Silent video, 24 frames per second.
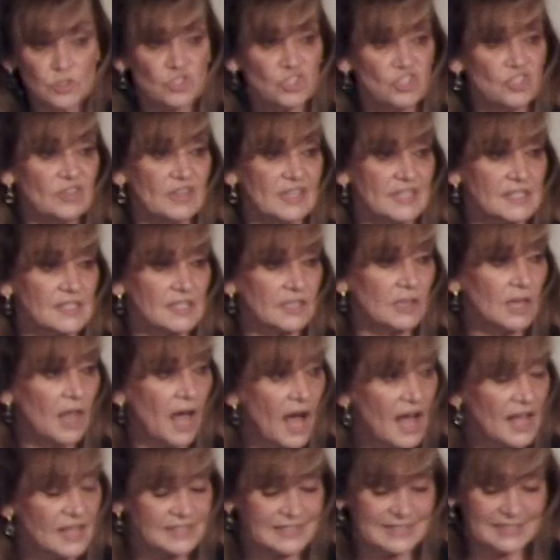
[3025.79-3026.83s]
to this
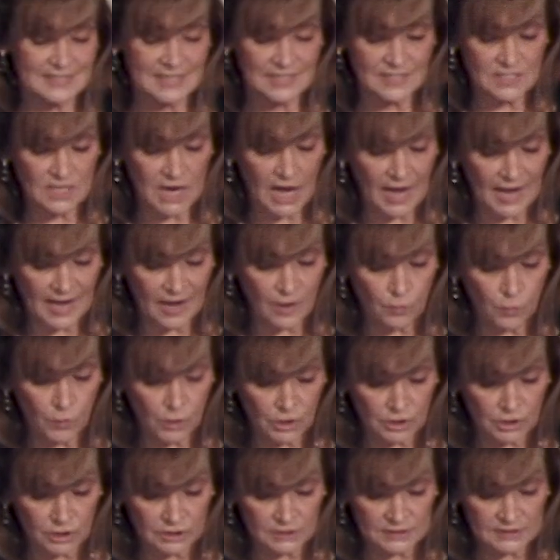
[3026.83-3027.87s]
lost and dying
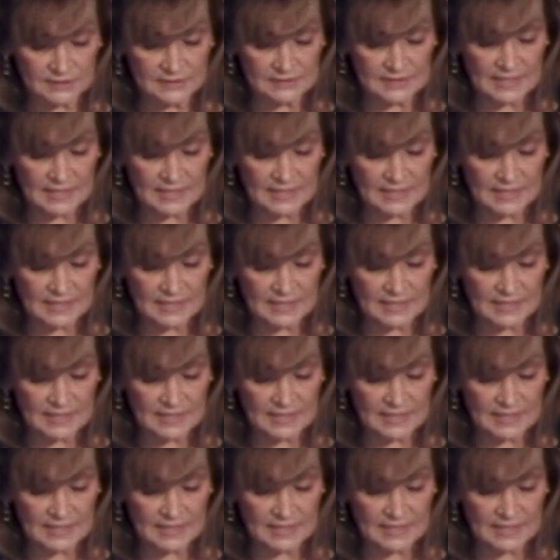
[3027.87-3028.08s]
world.